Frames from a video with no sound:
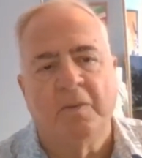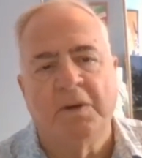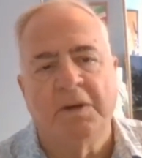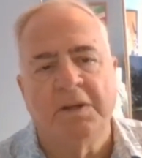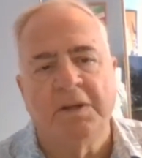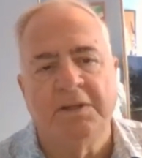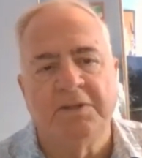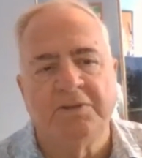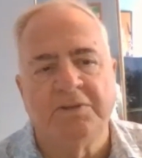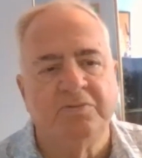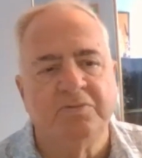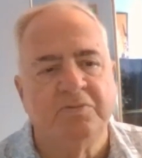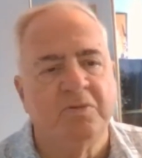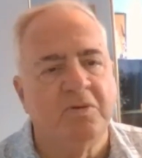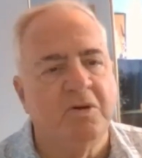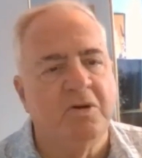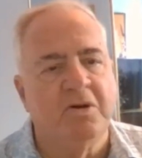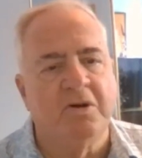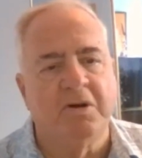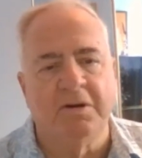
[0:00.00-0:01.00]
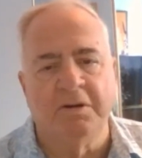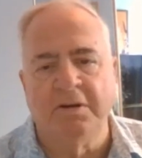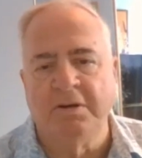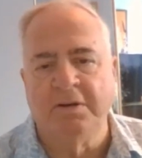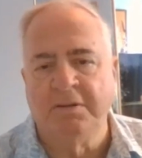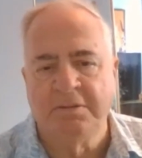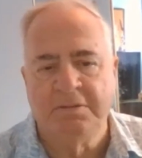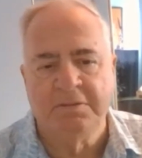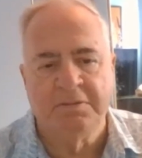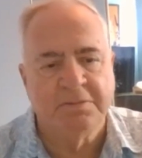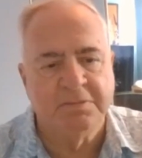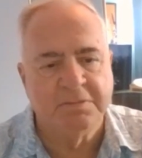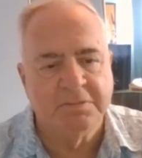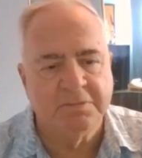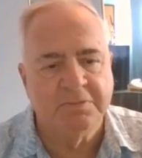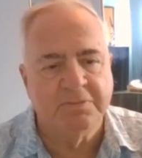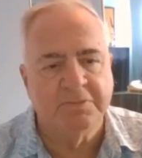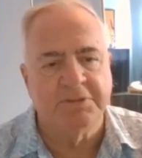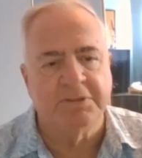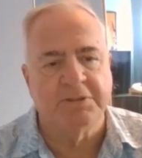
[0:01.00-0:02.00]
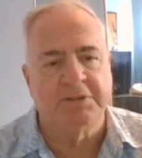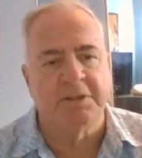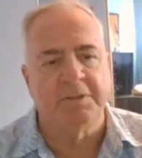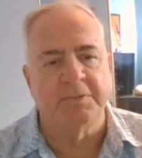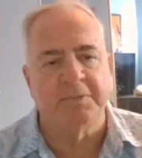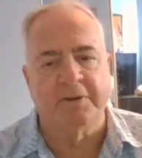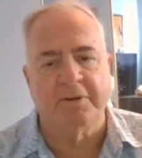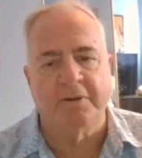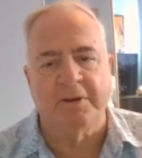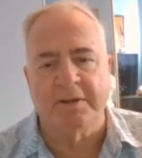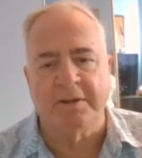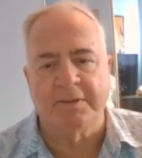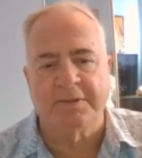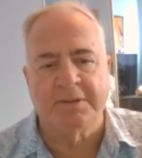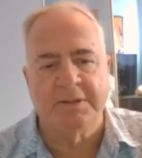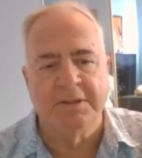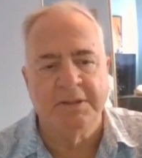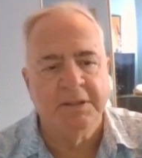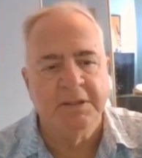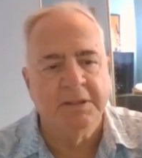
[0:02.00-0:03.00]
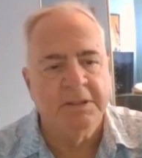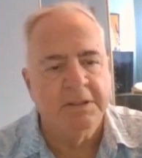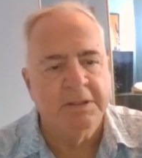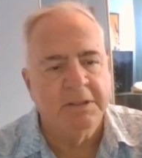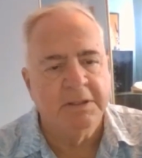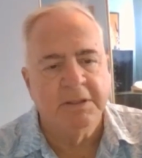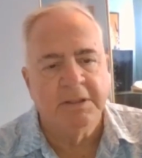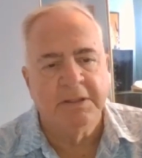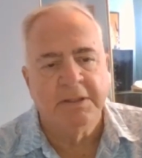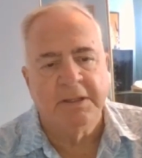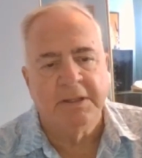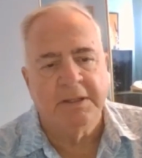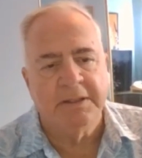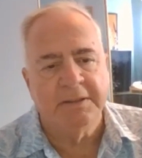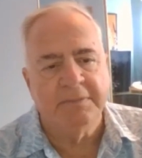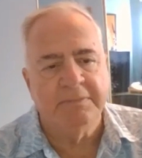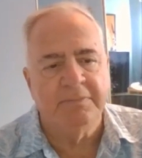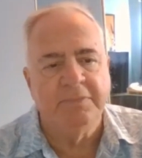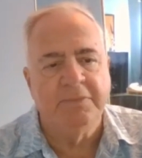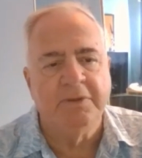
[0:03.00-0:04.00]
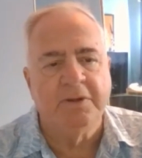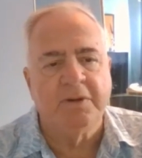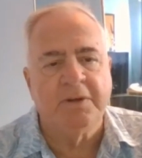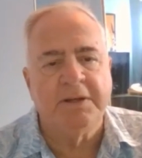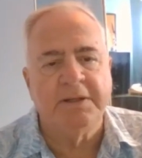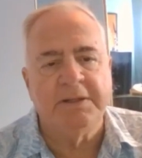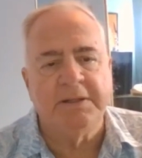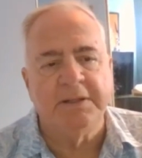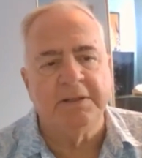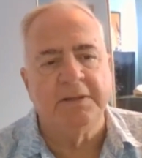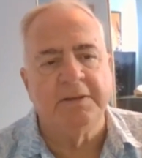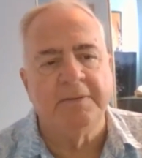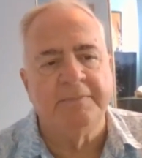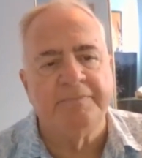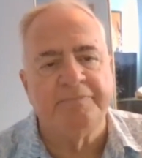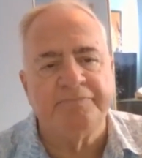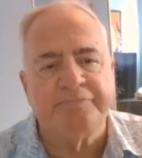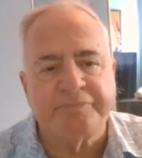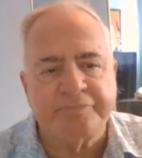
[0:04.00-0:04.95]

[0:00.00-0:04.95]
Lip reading: What is wrong with the Democrats? I have no idea.